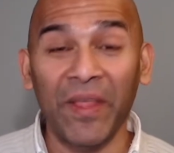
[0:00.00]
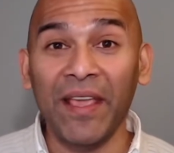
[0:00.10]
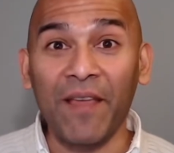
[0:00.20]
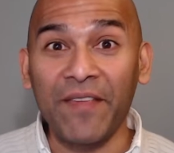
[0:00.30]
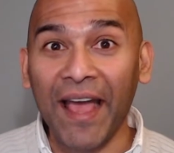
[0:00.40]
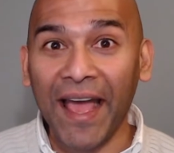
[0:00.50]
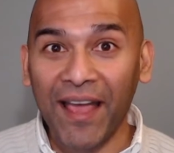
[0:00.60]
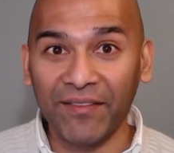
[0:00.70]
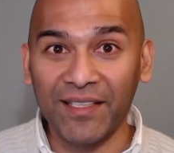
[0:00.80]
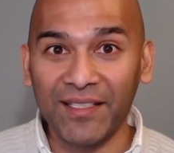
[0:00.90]
If you
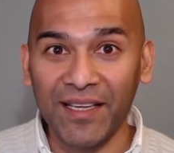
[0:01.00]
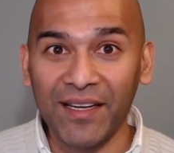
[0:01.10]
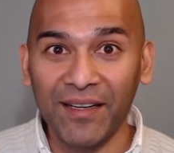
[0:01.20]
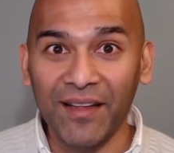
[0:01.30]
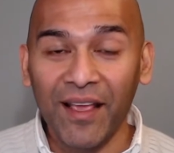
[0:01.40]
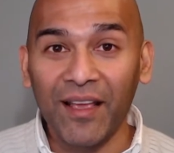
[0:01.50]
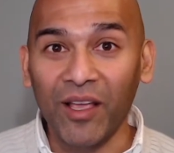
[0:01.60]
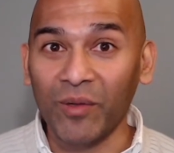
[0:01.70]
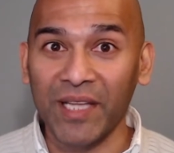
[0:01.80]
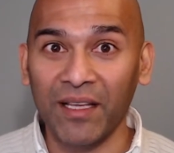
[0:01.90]
haven't seen it,
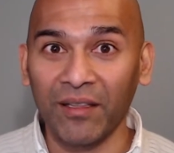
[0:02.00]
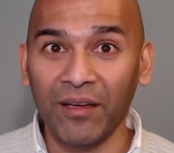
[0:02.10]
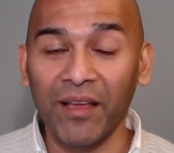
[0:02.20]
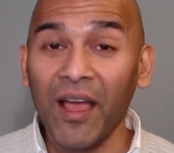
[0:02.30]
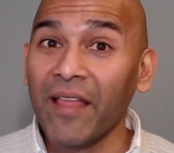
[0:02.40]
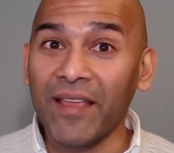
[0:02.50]
go take a look.